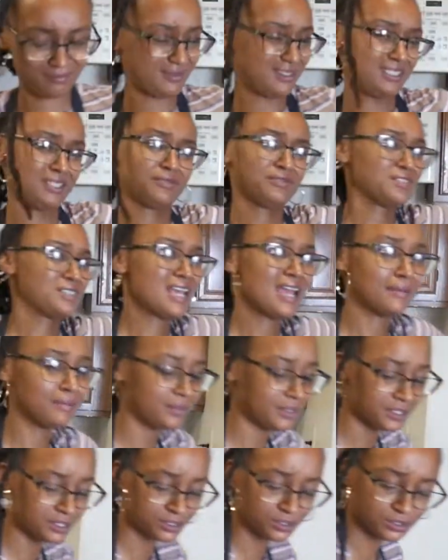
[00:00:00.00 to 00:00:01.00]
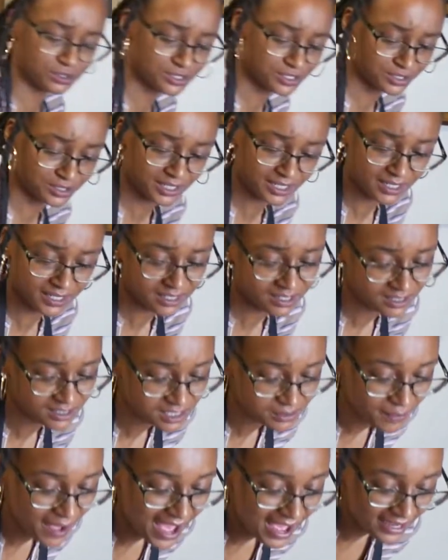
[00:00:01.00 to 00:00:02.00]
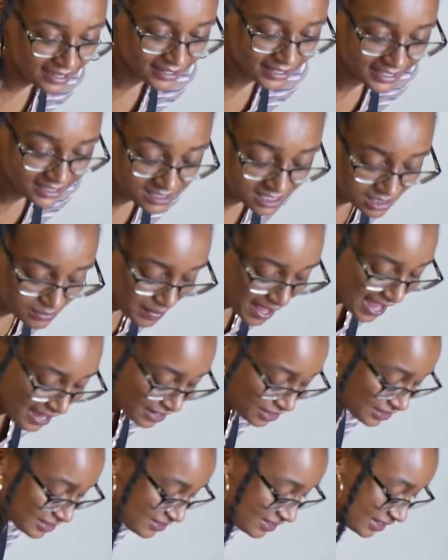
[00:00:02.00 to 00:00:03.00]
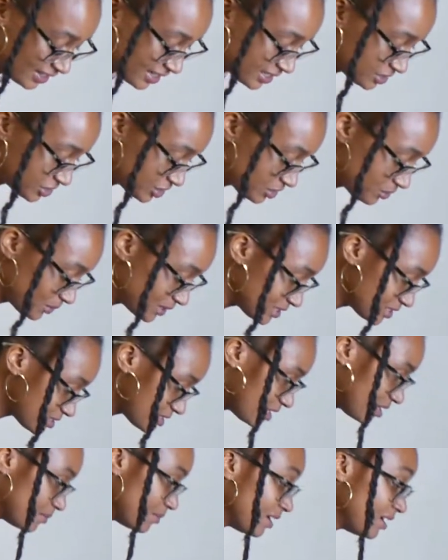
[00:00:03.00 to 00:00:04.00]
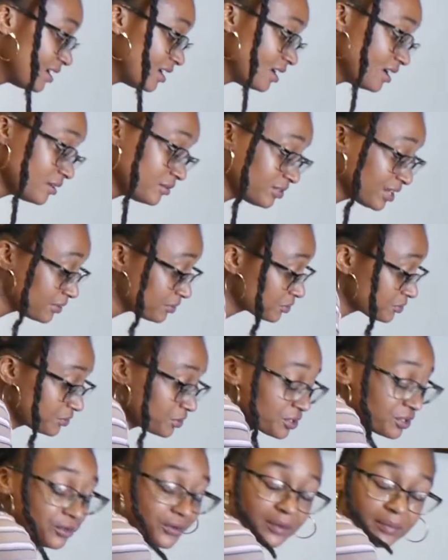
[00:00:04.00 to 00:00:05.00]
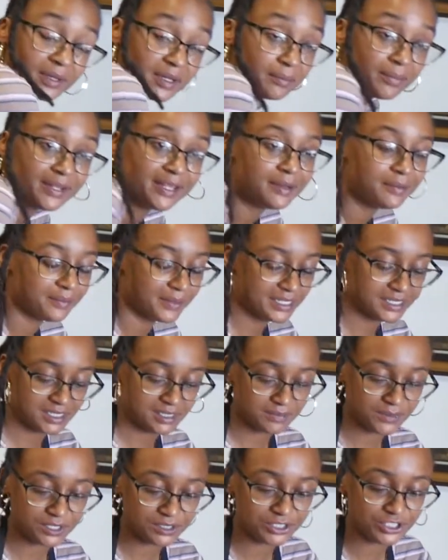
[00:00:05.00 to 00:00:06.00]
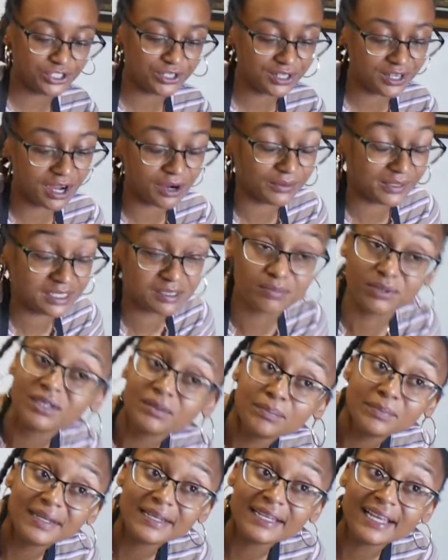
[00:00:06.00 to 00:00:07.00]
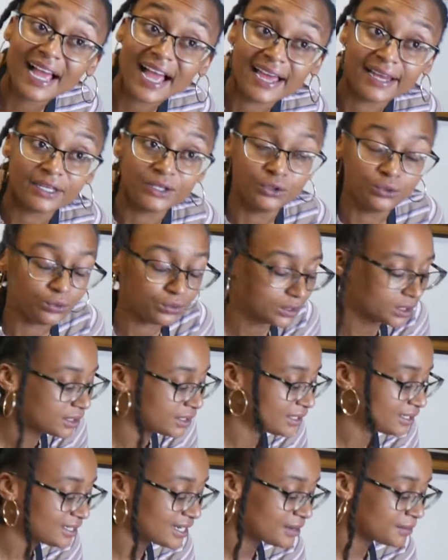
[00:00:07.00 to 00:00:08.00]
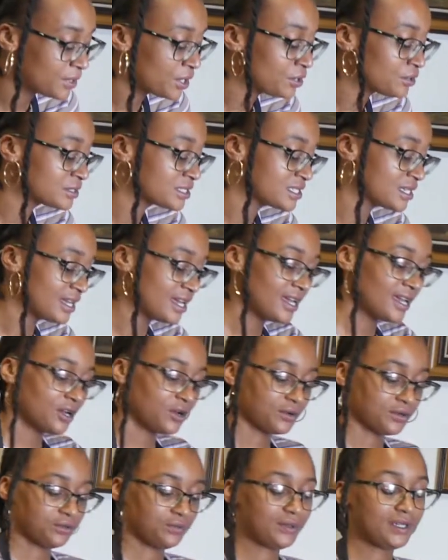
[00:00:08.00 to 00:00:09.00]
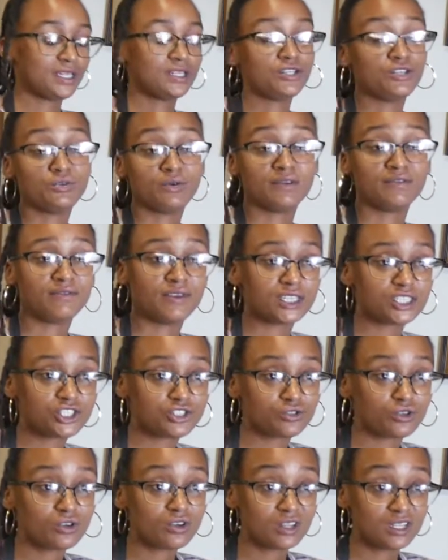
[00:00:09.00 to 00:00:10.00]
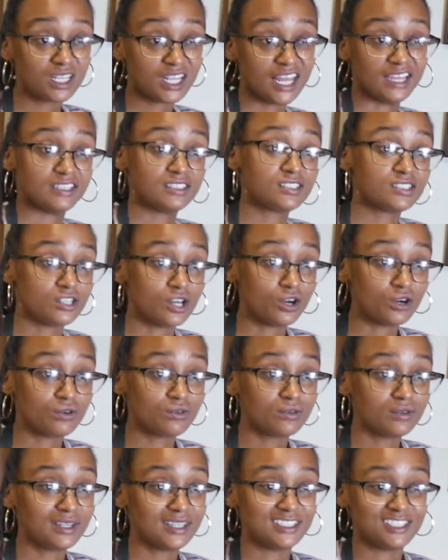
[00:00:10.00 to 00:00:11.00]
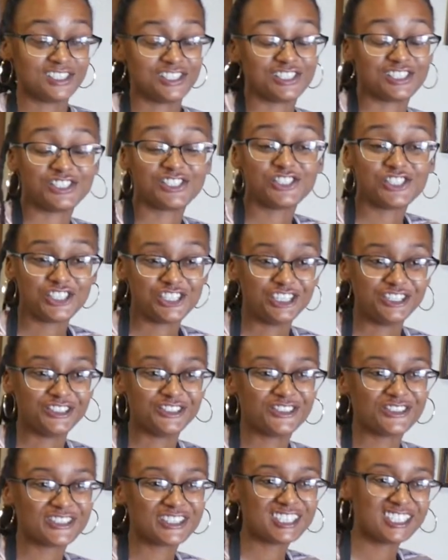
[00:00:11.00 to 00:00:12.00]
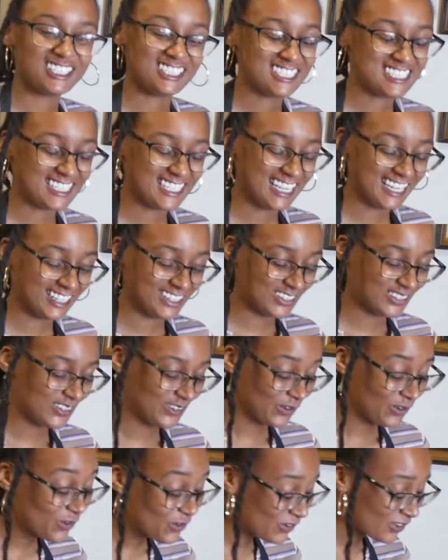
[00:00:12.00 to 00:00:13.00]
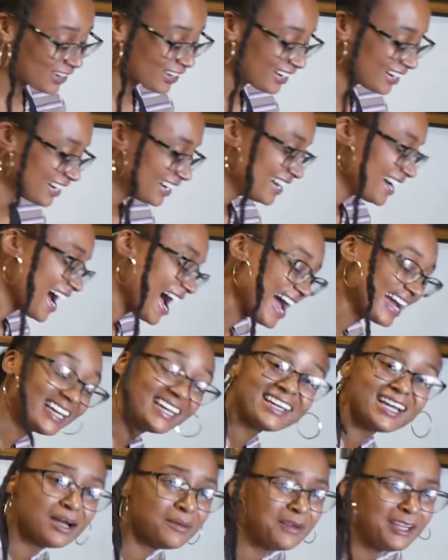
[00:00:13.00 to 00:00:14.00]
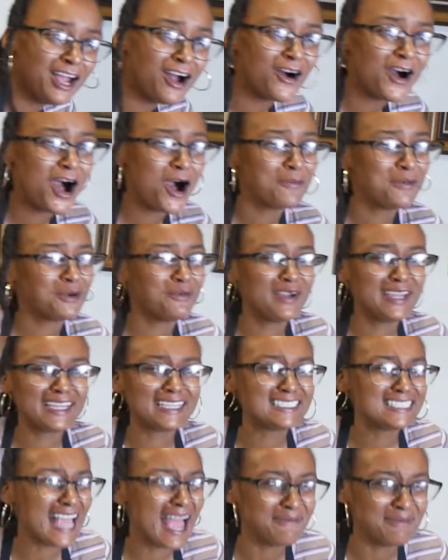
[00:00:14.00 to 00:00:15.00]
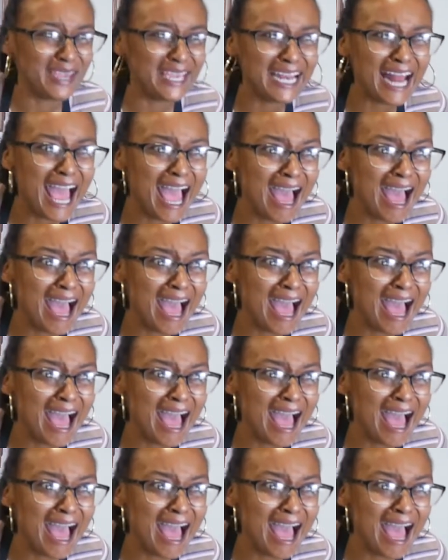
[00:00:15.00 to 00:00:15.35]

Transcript: different type meals, or getting inspired in the kitchen with some flavorful Caribbean plant-based meals, you can always book me. I do cooking demos. We can do it virtual like so and just chill, cook together, or I can come in your home and we can chop it